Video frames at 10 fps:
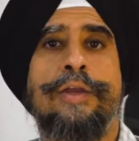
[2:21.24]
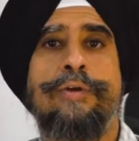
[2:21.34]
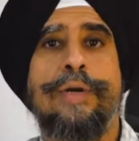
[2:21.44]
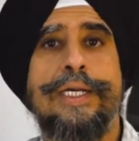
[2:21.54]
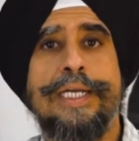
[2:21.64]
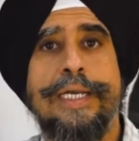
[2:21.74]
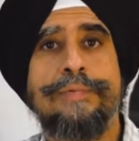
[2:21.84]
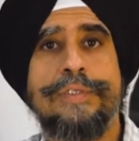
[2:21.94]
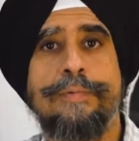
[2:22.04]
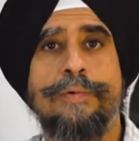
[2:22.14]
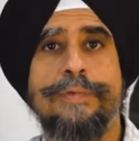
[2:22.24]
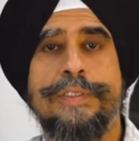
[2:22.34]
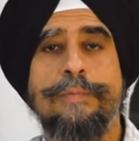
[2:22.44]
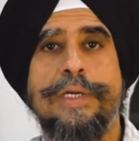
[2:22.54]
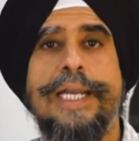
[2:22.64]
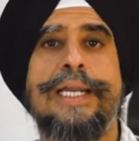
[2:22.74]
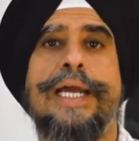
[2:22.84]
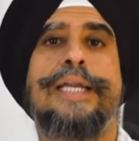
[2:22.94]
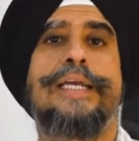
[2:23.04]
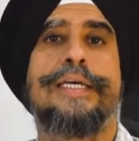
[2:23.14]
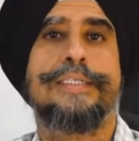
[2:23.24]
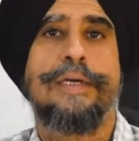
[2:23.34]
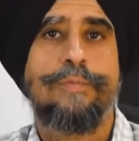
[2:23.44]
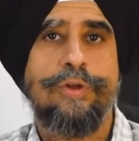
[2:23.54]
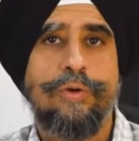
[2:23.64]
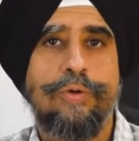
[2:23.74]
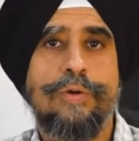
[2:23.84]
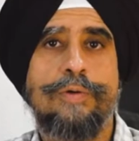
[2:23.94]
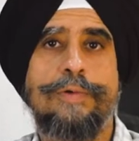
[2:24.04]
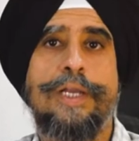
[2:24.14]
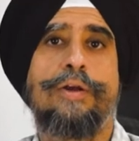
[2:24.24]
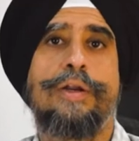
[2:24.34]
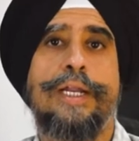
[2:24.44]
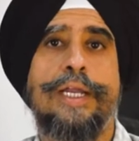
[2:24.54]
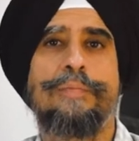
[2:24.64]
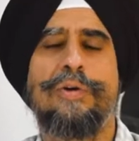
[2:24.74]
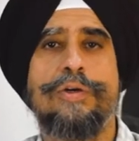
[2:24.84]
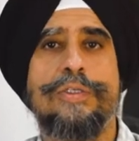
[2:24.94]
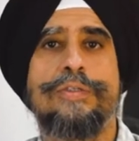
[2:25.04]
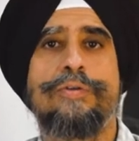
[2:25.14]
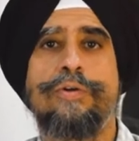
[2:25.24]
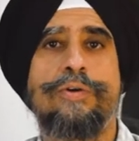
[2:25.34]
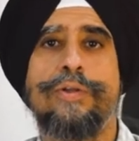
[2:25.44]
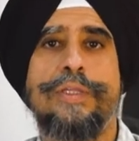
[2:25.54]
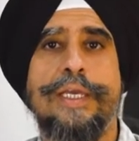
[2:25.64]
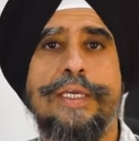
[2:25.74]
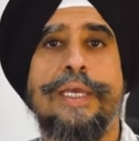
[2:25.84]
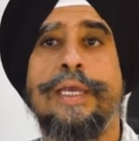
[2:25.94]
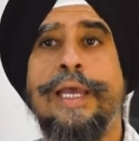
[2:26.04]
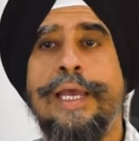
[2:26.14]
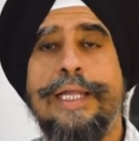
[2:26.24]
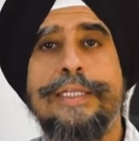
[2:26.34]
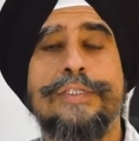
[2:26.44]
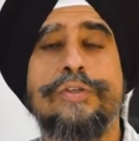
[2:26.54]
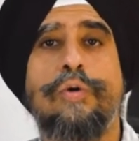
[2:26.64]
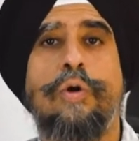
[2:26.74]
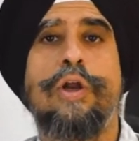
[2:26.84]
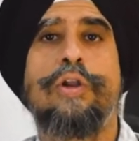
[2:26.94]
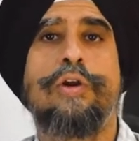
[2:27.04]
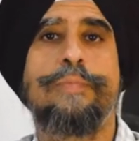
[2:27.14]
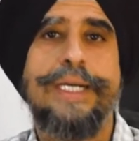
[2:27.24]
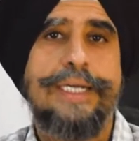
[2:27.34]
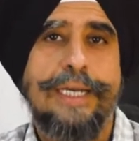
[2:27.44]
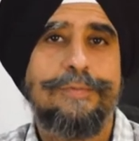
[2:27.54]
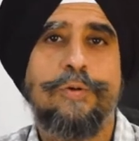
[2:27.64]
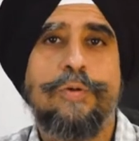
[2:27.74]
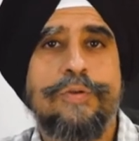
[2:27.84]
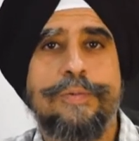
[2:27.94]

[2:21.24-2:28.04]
you know, at times some great ideas come to you while you're running, because you know, you're thinking, this is all your me time, so to